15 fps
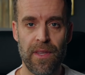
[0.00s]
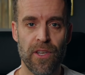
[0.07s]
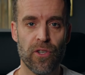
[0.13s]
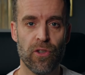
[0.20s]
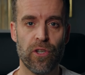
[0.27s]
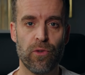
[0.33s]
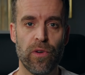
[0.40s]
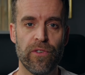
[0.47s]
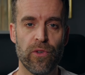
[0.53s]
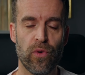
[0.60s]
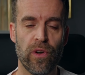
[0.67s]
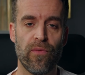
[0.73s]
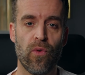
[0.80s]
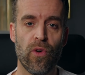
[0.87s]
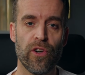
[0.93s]
So let's switch from
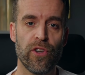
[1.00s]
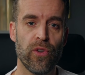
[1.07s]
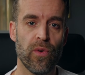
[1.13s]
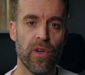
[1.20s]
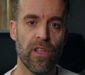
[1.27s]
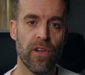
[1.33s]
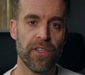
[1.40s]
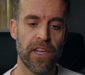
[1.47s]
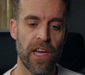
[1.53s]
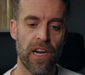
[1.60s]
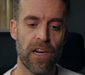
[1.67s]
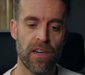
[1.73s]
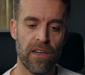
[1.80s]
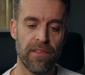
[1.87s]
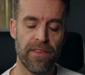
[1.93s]
24 to a little
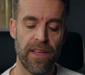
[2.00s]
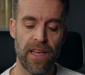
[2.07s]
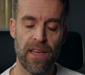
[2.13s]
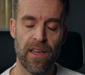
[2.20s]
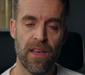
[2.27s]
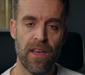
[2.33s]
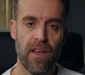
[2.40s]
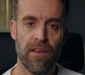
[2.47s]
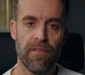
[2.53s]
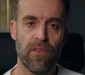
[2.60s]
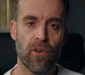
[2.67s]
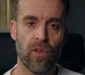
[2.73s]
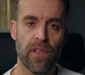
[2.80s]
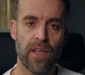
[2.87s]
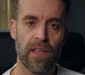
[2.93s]
tighter of a
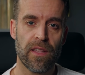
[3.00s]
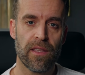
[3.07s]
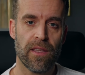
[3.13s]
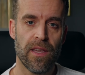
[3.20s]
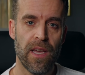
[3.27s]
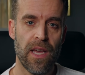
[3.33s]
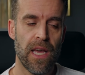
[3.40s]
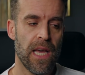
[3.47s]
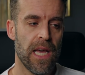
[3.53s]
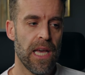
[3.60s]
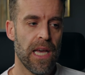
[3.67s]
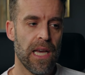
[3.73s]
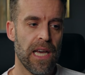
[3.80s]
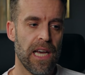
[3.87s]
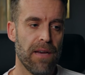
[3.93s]
focal length,
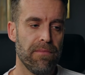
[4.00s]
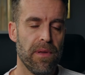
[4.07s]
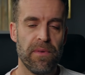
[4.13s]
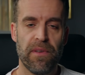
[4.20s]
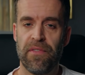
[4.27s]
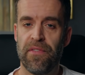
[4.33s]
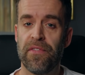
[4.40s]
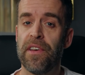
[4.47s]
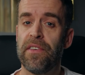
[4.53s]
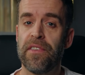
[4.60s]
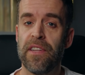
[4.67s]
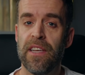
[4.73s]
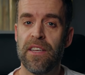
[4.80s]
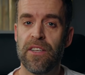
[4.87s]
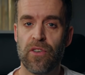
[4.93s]
maybe
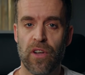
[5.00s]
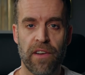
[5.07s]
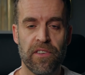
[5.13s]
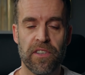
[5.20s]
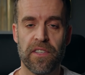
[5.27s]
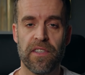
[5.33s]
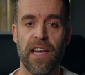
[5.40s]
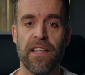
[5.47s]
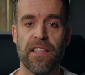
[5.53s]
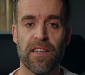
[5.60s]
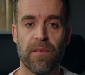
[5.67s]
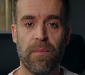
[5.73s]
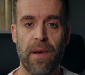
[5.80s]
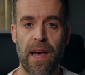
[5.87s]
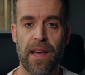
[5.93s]
50. So I'm gonna have to skate
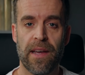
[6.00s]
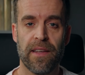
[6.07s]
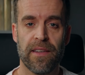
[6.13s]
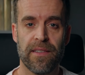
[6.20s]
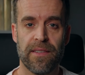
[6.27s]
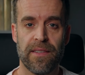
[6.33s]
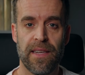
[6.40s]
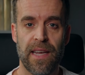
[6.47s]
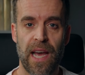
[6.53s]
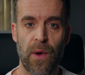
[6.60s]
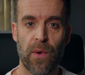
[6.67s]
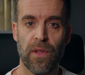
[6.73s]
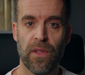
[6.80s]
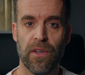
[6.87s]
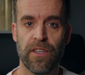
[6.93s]
this back and see
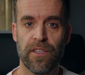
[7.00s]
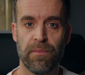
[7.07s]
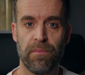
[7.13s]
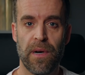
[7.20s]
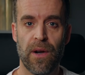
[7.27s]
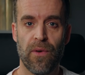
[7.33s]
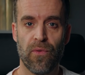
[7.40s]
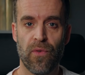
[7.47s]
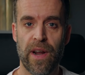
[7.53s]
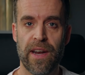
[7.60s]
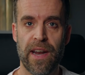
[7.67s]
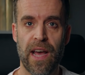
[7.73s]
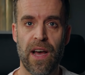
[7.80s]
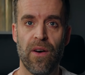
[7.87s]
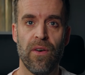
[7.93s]
how it looks. But right
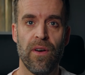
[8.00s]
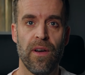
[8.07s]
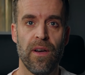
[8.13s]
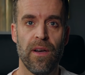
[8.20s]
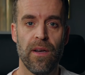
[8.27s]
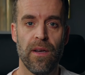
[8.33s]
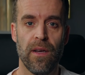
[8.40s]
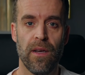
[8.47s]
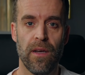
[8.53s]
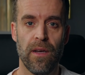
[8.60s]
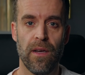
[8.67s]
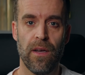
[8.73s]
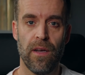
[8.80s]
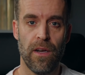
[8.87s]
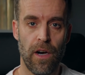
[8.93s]
now,
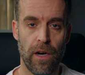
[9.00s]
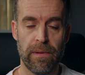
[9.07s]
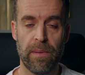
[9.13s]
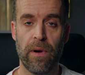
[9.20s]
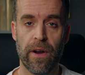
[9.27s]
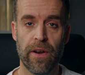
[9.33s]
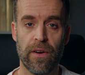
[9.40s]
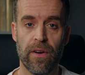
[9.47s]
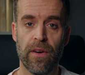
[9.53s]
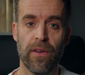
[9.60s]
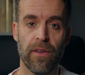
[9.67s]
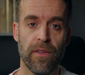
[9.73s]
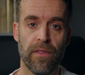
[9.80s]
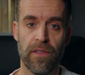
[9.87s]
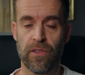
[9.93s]
on my monitor,
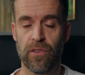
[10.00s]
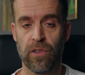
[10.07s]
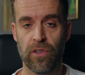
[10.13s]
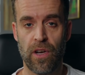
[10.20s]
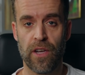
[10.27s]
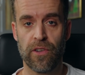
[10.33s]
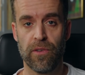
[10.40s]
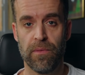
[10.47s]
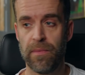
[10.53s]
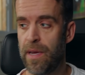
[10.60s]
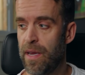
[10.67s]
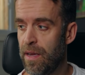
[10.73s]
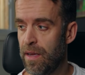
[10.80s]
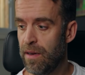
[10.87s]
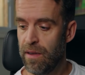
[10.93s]
this looks awesome,
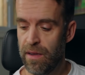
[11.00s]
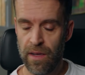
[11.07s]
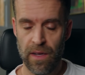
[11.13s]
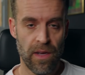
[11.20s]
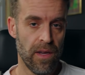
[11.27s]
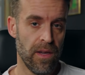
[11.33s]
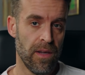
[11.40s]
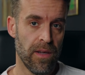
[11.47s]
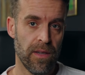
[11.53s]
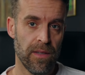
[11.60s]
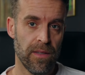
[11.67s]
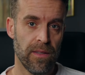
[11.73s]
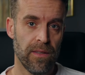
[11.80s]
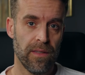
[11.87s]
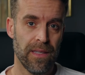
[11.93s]
and
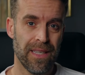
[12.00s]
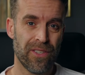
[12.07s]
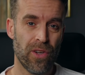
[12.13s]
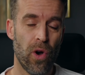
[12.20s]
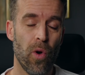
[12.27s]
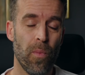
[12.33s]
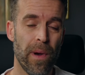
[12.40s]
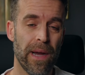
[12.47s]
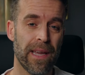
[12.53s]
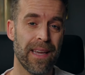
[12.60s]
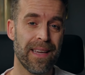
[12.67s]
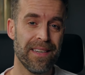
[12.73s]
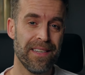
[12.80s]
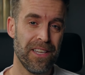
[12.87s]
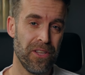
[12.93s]
let's hope I can
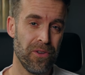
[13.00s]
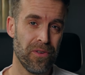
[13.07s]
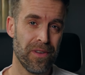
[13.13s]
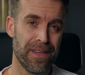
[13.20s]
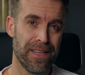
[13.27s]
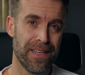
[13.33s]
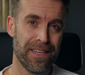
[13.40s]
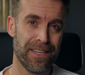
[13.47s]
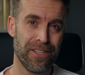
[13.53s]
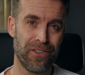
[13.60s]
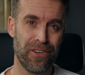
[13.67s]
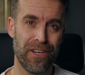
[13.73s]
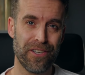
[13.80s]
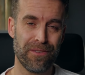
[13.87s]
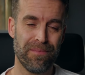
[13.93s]
continue it to
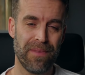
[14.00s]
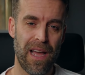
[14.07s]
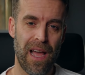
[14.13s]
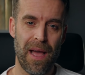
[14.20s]
look awesome.